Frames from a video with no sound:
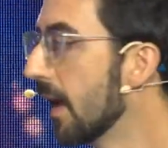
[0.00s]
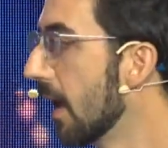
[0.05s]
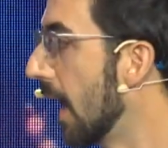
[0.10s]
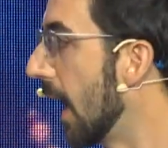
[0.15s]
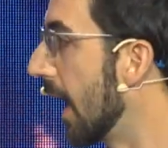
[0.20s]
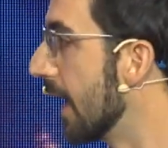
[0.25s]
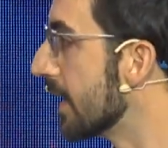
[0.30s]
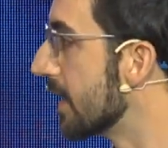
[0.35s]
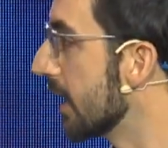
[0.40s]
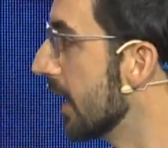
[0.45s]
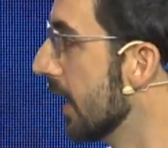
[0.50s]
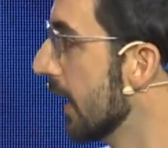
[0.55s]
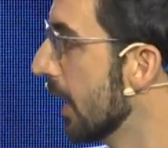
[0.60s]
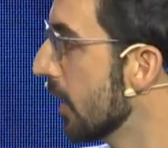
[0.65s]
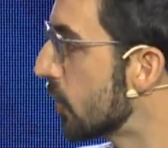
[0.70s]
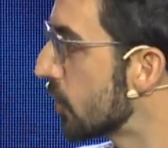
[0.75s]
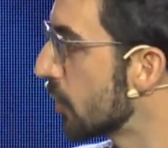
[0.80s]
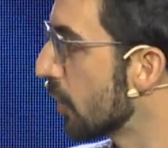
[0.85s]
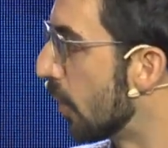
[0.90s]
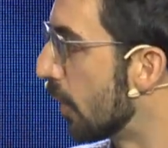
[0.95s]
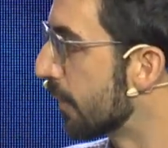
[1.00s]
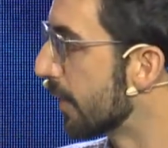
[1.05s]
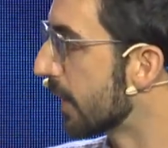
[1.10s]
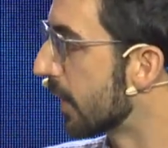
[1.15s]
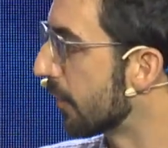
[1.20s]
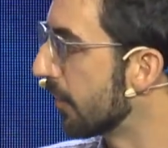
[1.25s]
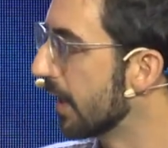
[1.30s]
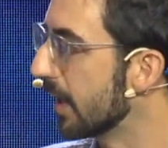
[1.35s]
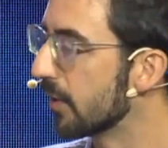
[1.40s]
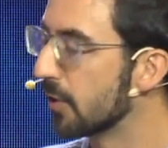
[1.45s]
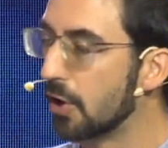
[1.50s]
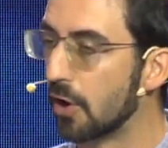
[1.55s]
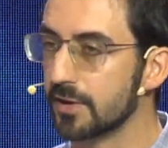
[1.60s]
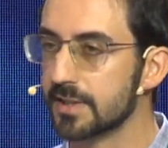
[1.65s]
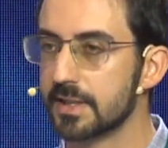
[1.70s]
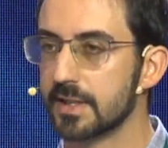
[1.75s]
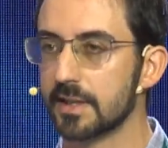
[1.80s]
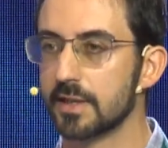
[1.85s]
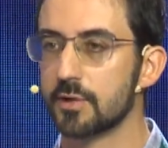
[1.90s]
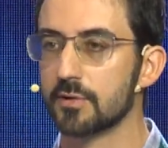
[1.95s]
and each of the green
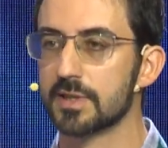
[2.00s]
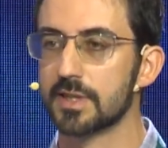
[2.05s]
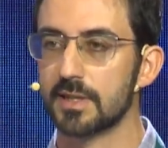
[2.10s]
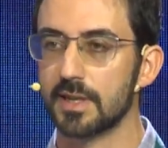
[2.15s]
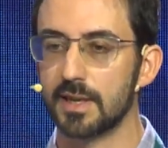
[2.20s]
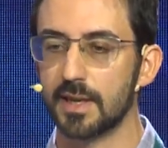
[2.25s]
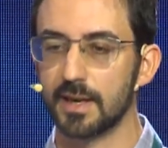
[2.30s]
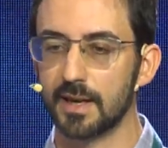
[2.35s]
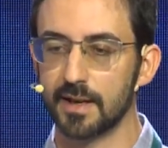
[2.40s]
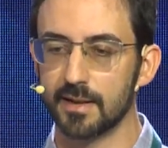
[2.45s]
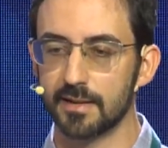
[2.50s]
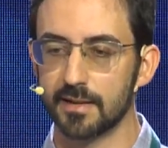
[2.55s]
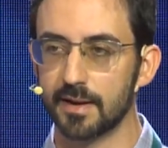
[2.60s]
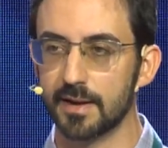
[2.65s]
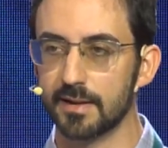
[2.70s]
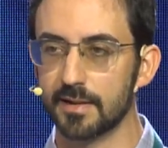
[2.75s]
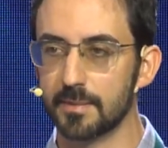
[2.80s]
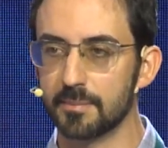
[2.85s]
dots that you see in the